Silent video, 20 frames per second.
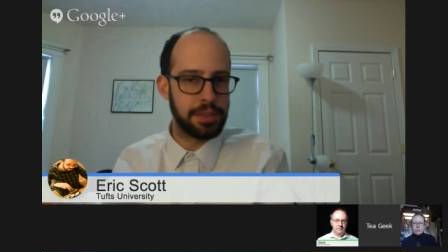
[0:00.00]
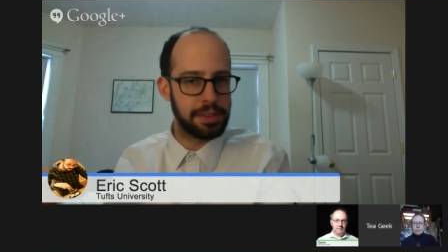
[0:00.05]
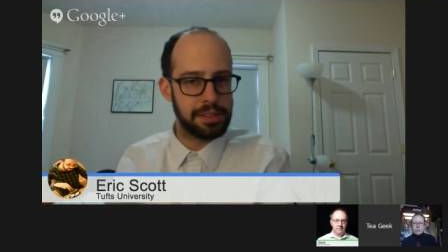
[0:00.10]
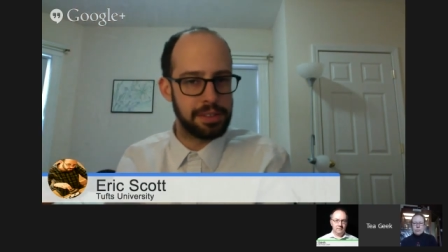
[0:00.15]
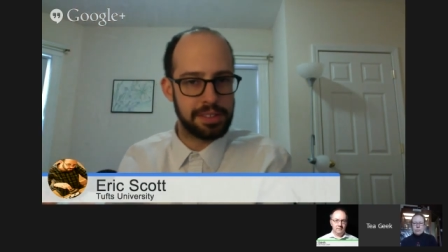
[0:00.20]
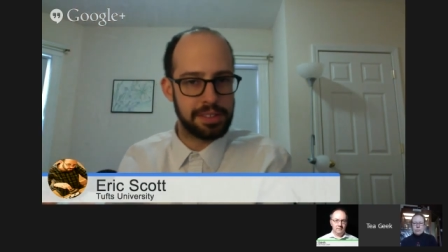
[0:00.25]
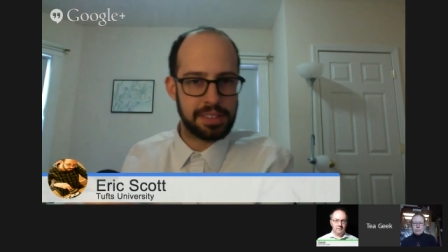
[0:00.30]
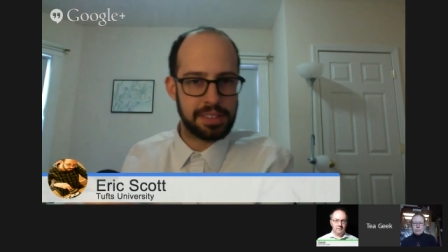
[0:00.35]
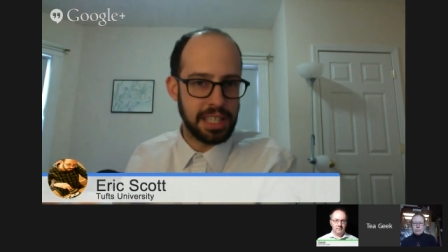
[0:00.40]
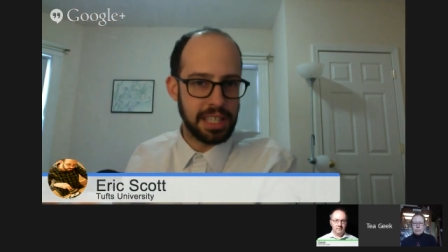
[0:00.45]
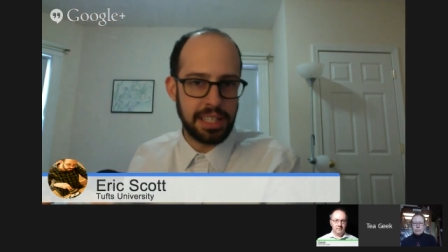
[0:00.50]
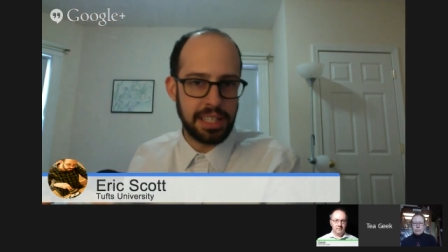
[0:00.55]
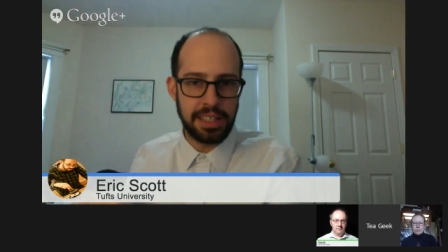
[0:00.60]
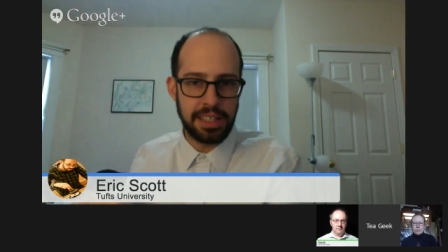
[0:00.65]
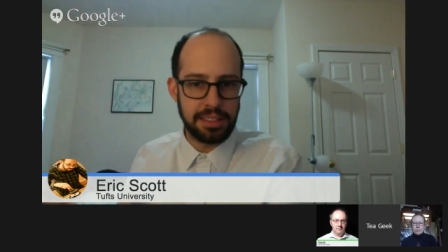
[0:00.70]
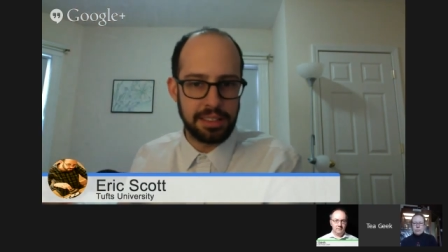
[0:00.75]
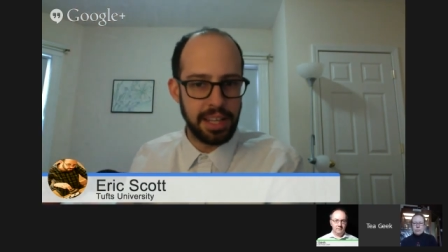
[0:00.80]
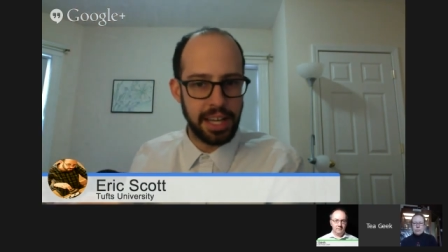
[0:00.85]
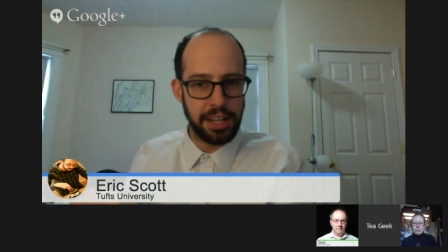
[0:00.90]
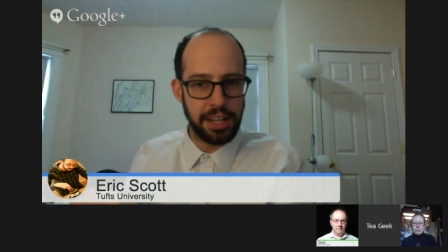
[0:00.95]
seen in
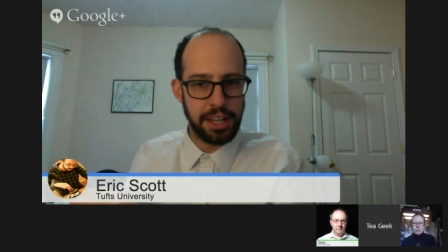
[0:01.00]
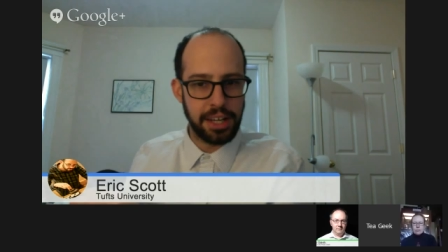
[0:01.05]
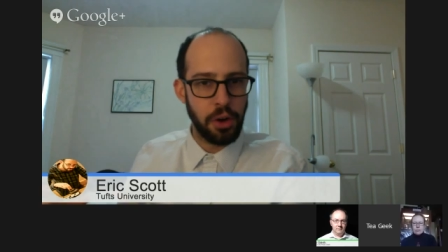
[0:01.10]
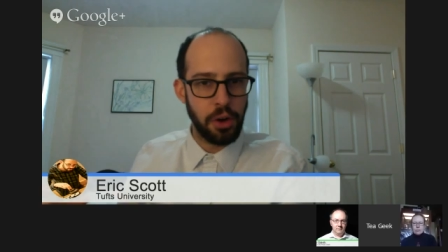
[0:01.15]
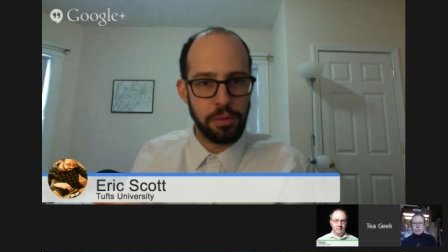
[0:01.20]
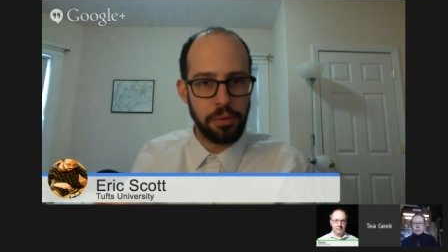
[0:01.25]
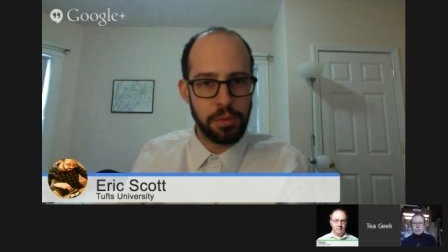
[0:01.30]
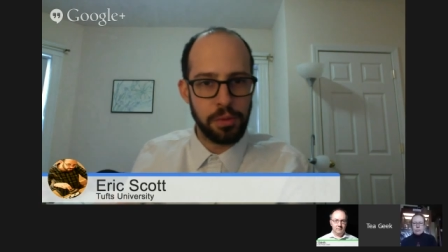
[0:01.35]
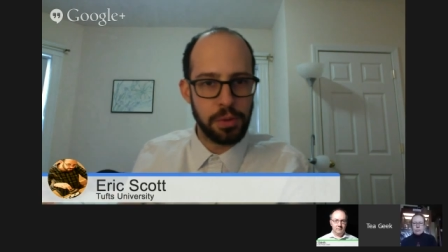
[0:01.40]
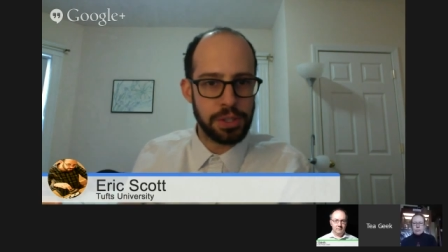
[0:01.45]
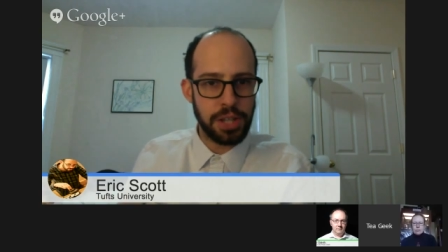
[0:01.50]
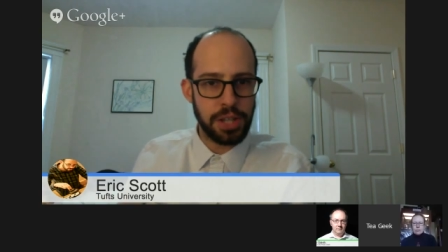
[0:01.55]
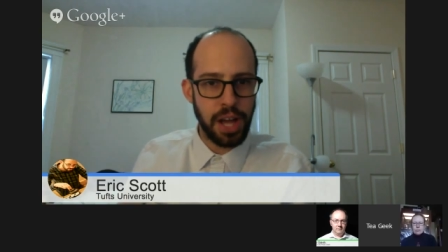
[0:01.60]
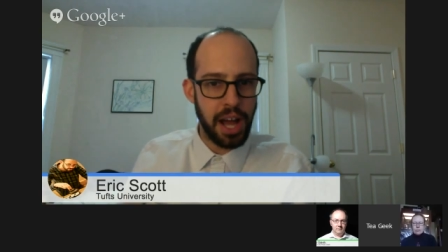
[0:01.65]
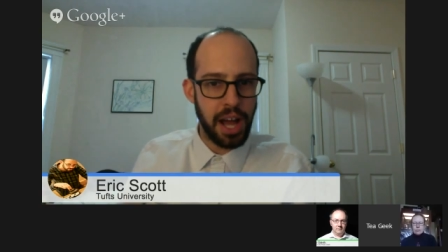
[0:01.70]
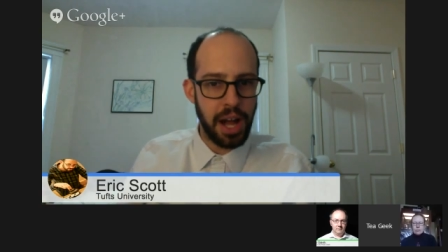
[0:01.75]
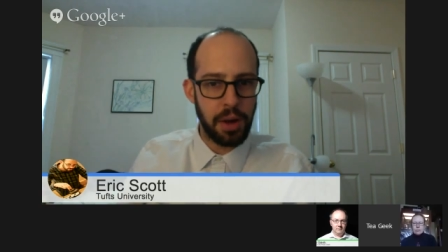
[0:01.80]
like Gongfu Cha,